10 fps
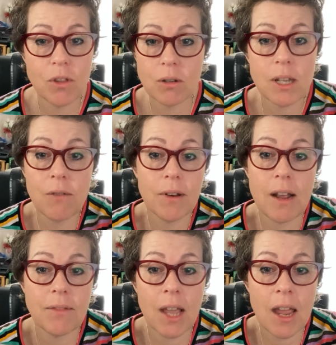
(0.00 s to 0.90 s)
with yourself and
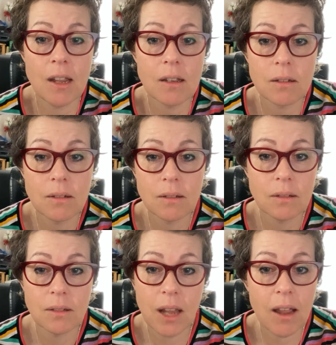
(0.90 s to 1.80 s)
have the cake.
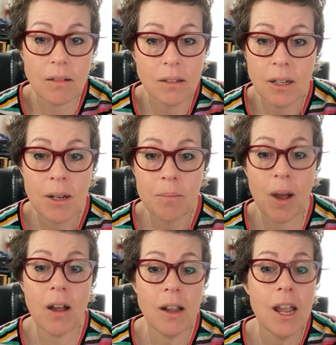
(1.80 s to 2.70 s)
Yeah.
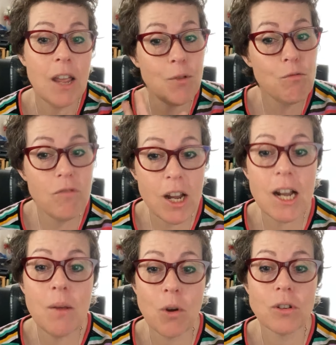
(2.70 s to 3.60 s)
But if you
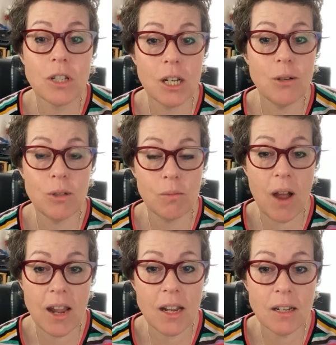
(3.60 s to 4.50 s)
really want to lose the
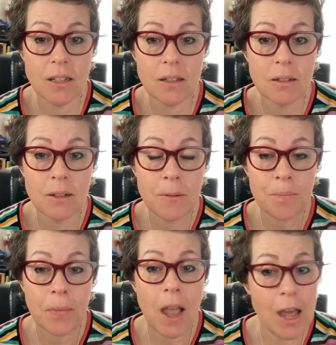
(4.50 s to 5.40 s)
weight
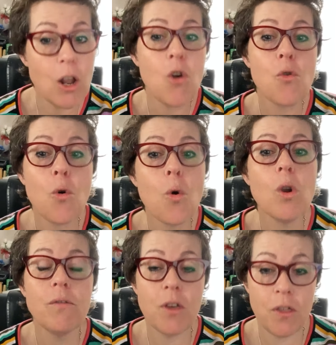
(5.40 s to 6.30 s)
and know
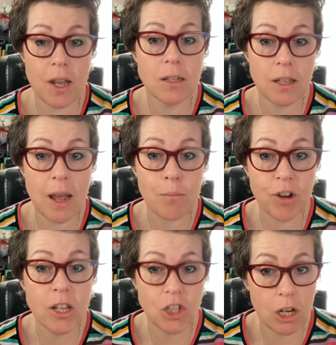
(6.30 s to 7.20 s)
all of the things that
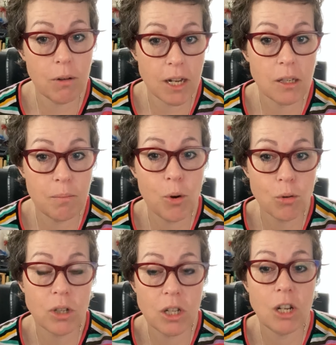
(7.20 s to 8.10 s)
brings you, and it's
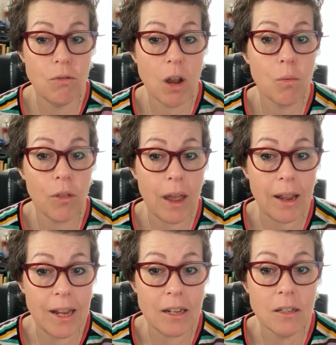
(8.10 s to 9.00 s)
important that you know what that
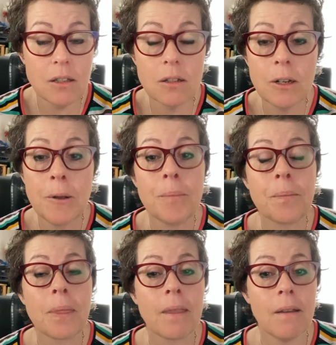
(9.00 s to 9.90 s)
is,
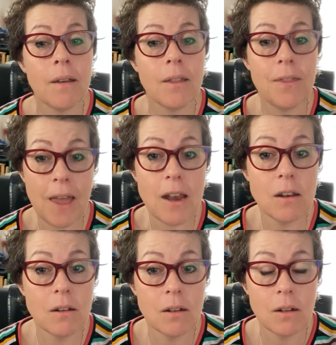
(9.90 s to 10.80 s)

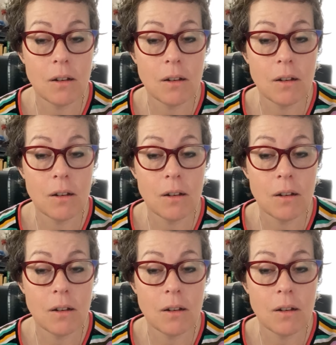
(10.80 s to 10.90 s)
then